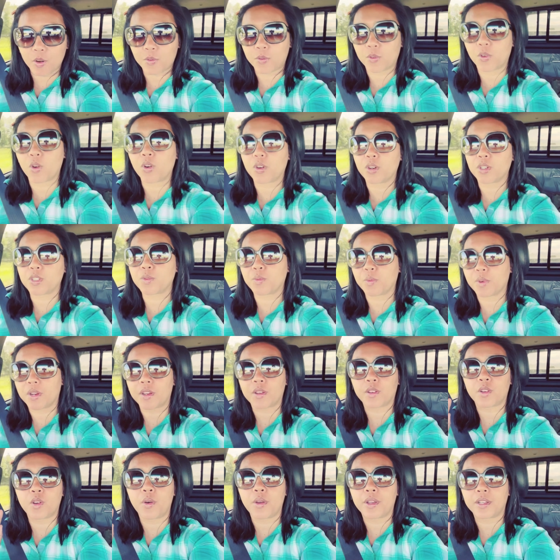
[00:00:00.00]
Of course,
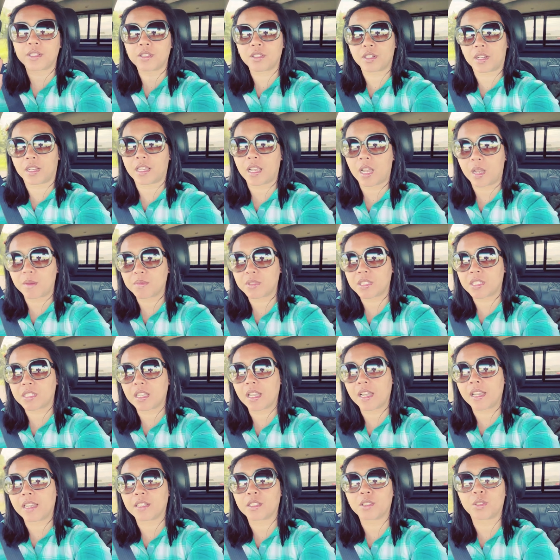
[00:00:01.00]
we're going to the
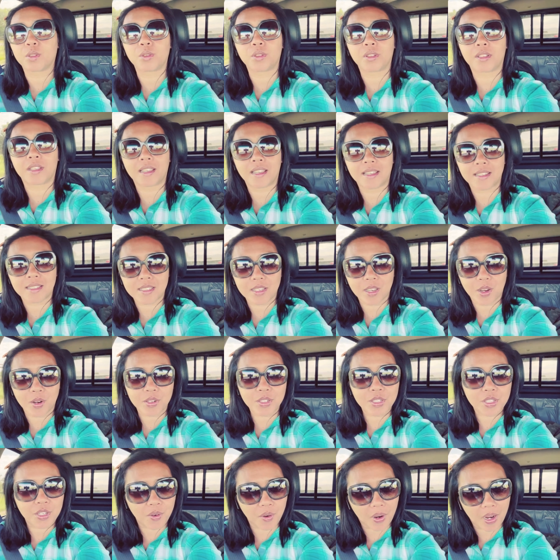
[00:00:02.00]
campsite to get
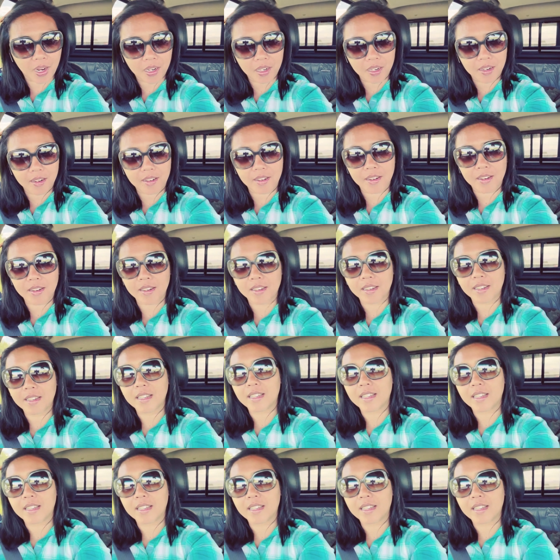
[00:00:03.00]
our trailer.